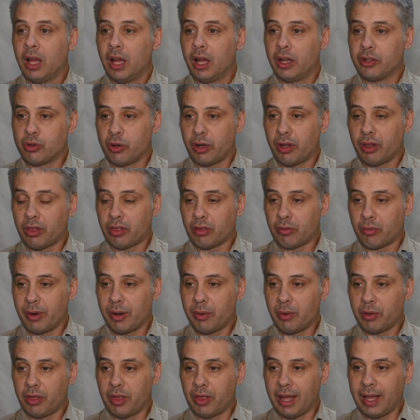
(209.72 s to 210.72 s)
Address
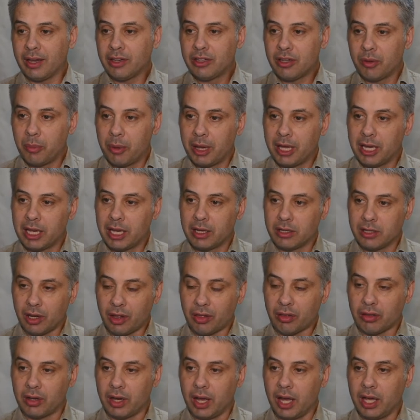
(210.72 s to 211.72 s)
3 was the intermediate
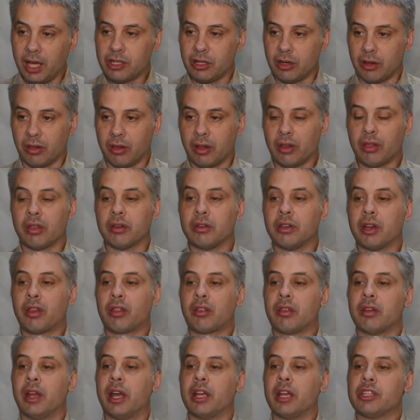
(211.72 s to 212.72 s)
destination. So that's the
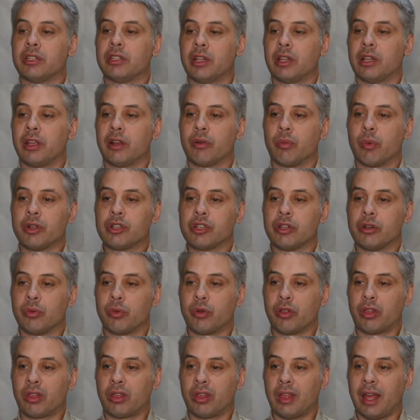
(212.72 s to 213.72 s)
destination that the
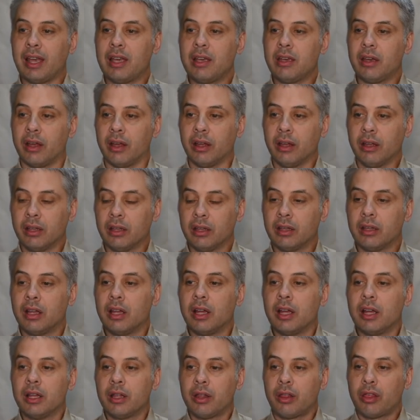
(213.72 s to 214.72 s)
original sender
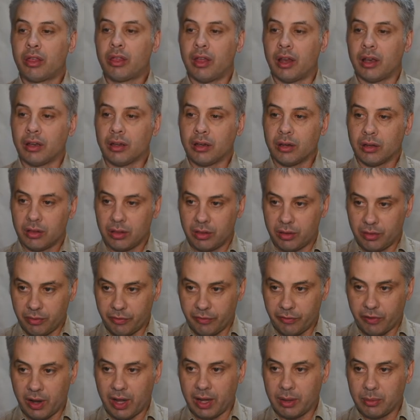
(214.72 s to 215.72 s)
sent
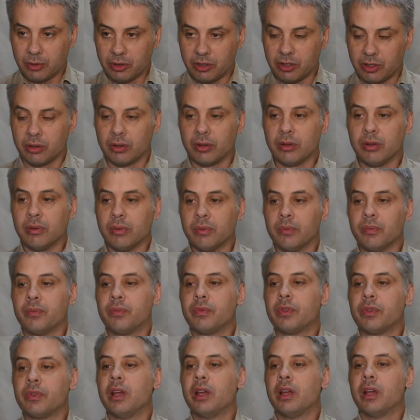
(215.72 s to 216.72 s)
the frame to.
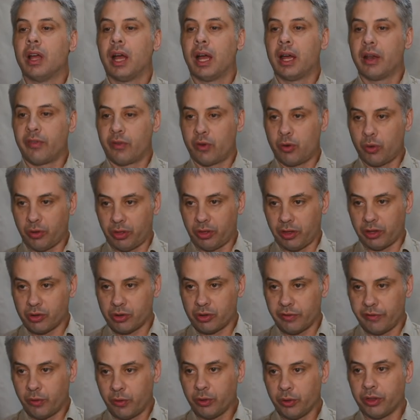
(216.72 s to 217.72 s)
And of course, the
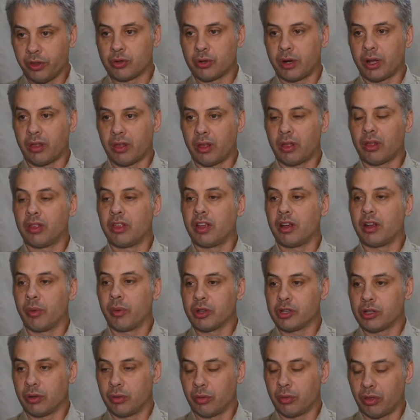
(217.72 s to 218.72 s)
fourth address is the
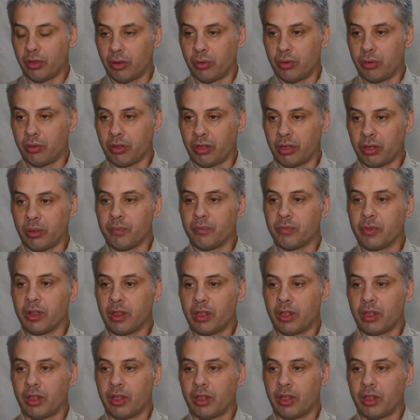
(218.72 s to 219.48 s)
original source.